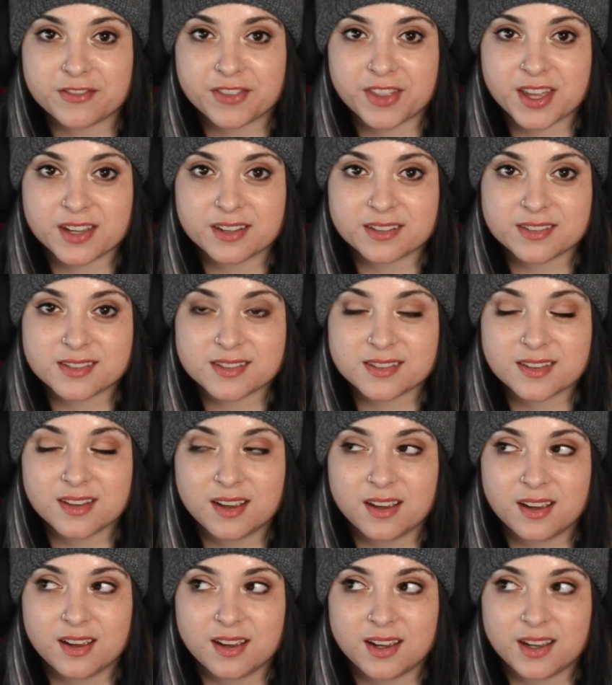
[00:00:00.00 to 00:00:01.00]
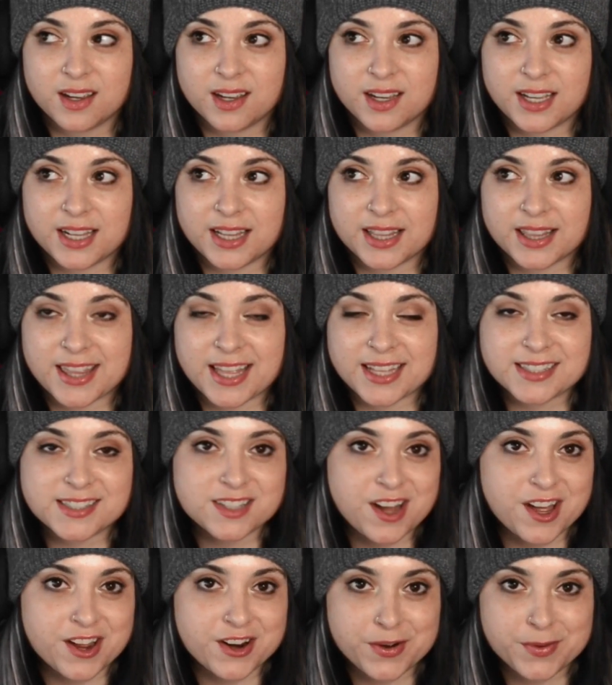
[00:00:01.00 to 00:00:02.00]
of things. That's
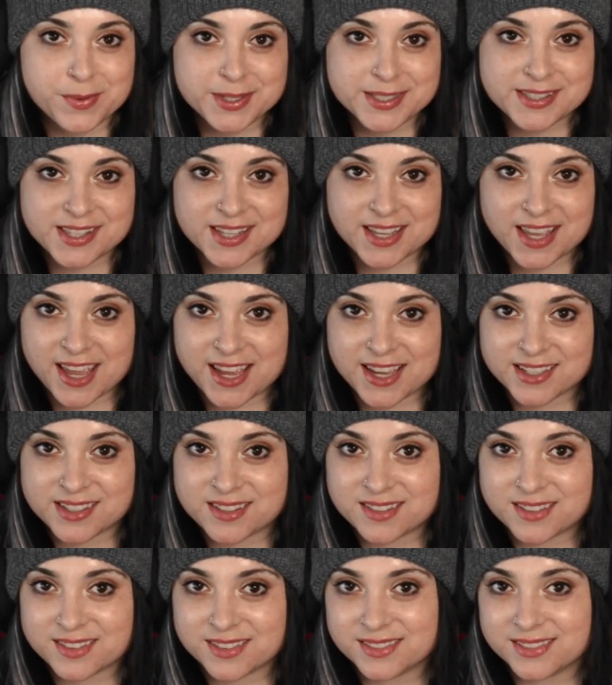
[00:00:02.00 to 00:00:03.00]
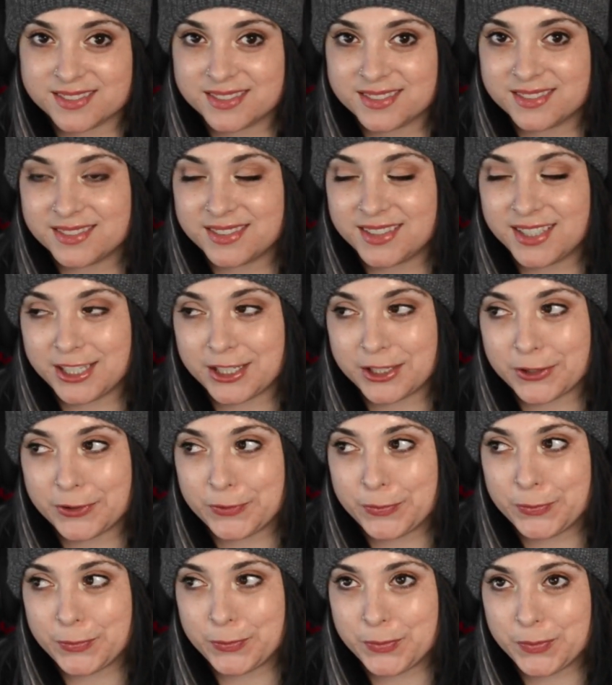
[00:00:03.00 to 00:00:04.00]
not always the case. You
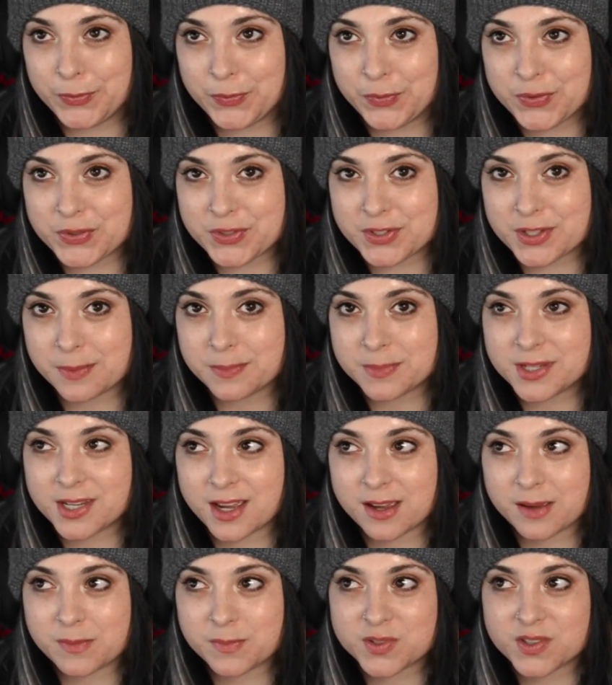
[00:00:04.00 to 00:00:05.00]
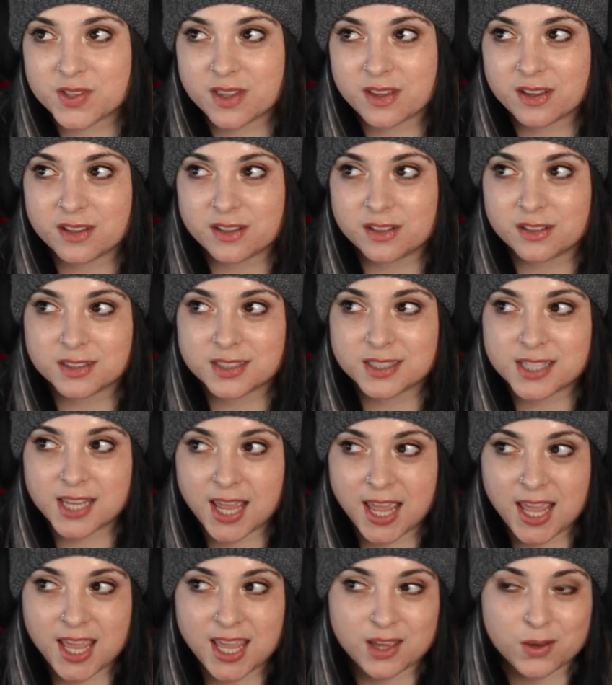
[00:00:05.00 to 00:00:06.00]
know, sometimes they'll
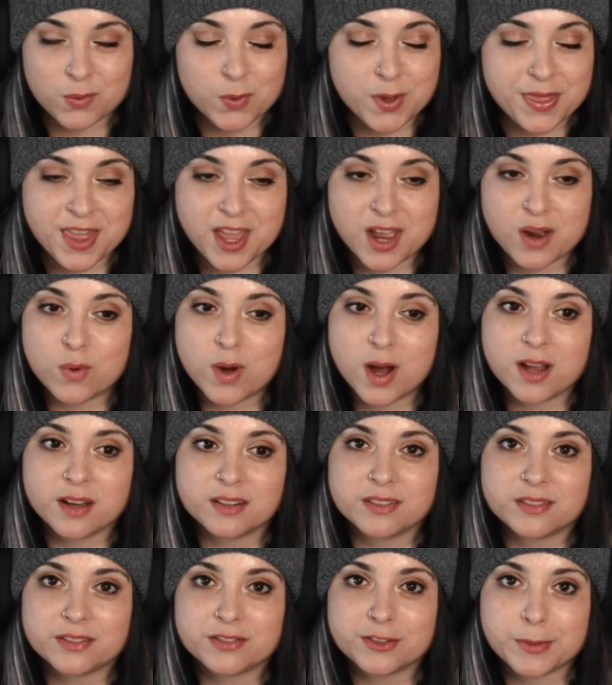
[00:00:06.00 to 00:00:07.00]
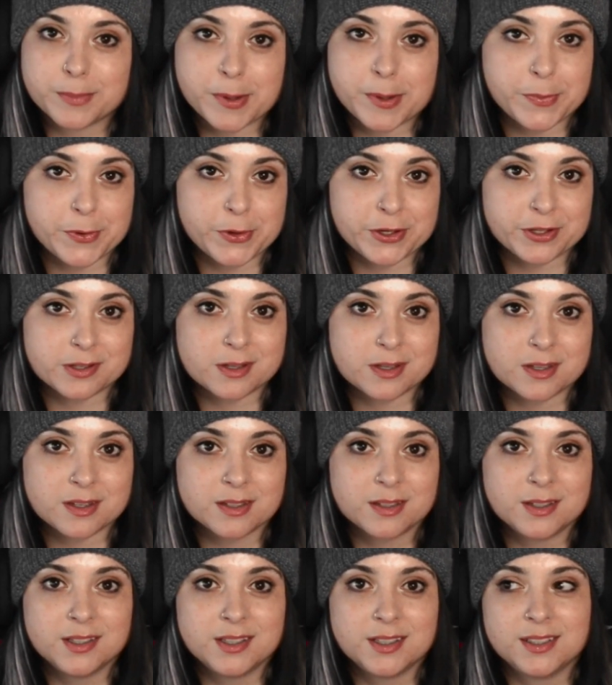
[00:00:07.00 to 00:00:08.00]
take what they want from a book,
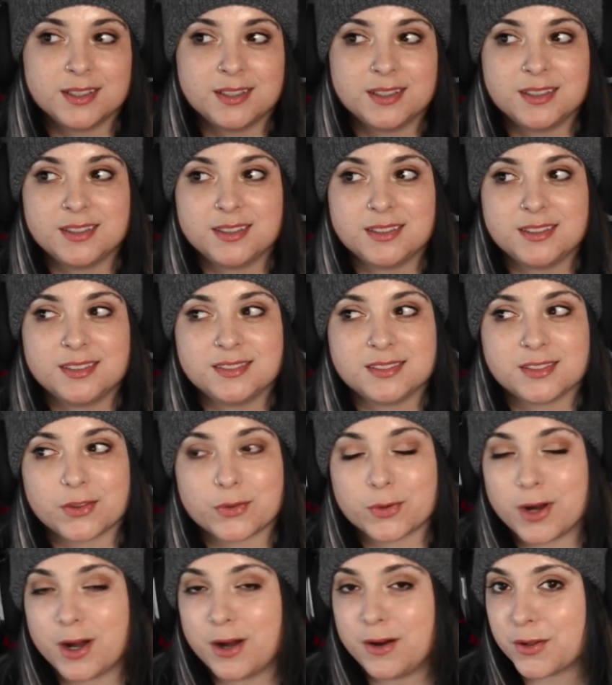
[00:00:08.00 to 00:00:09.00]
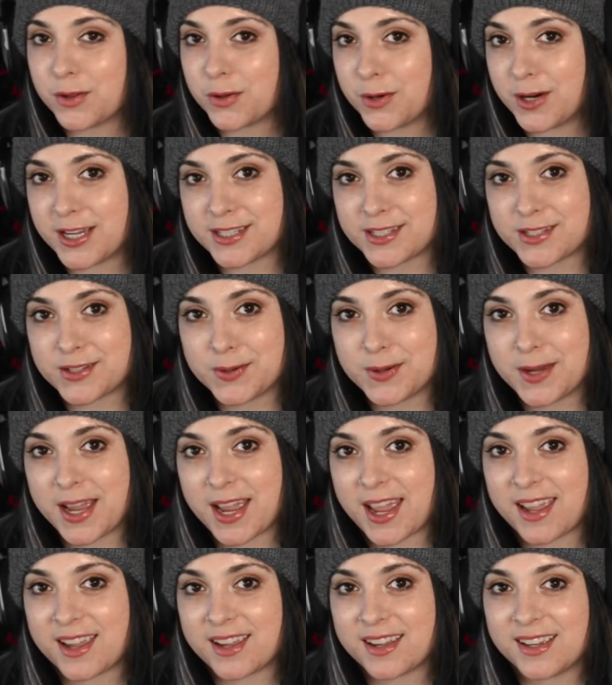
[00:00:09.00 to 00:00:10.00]
throw the rest
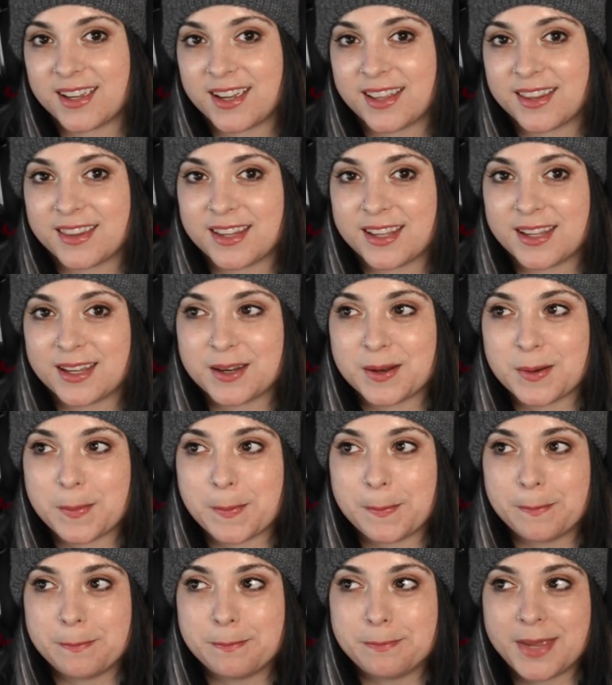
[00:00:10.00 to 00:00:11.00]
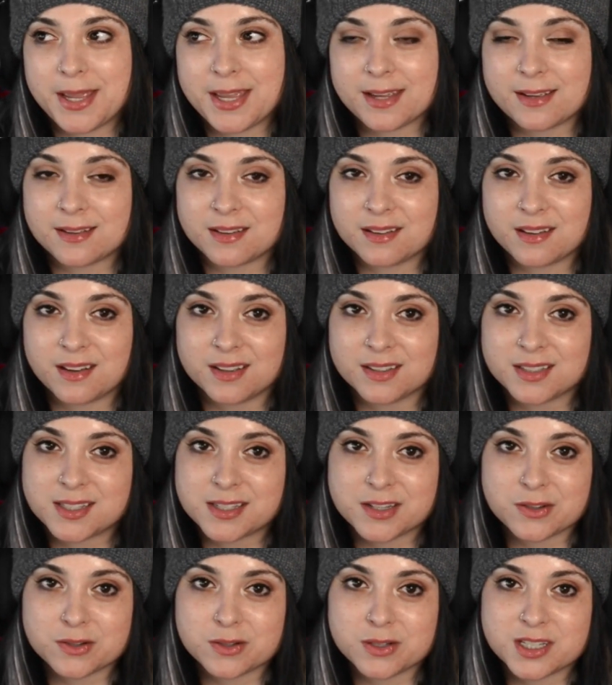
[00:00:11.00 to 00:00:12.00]
away, and then make a
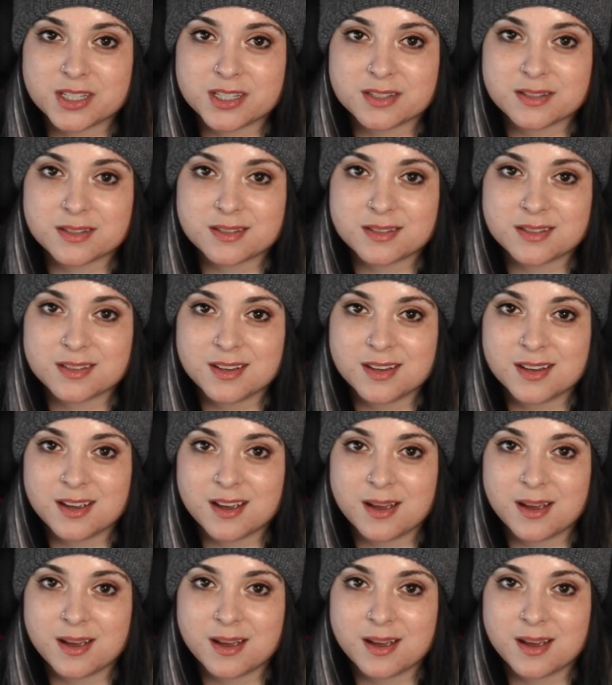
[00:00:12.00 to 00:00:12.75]
series